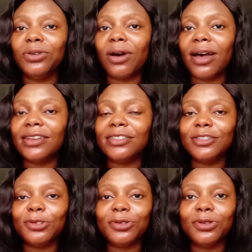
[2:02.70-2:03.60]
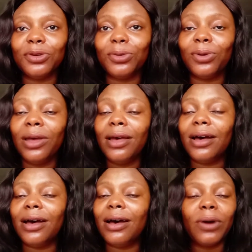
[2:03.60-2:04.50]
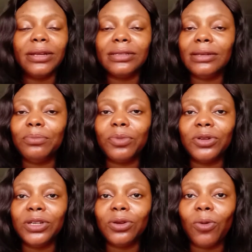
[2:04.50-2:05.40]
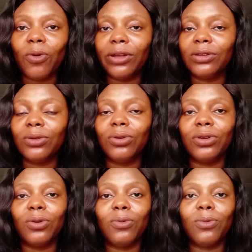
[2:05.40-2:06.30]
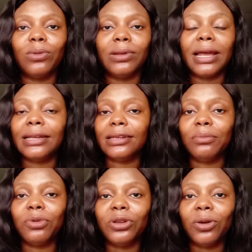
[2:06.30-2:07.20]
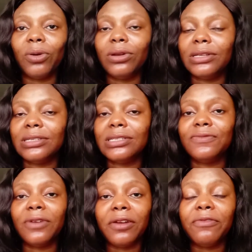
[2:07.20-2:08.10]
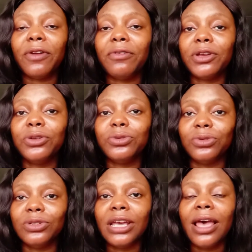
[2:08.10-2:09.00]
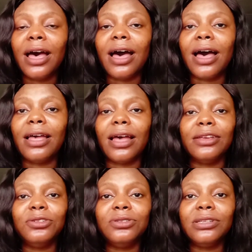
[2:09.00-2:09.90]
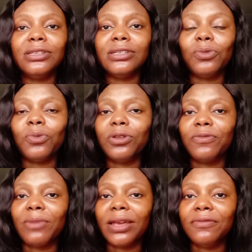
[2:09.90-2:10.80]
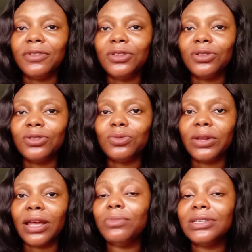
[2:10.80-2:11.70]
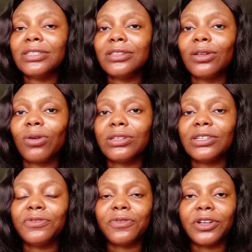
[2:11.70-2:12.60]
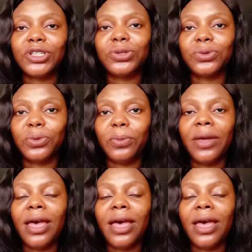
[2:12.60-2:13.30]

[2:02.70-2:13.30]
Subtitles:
you add it into your whitening body oil or your lightening body oil. It is very good. I used it in one of my videos when I mixed the cottage fresh soap.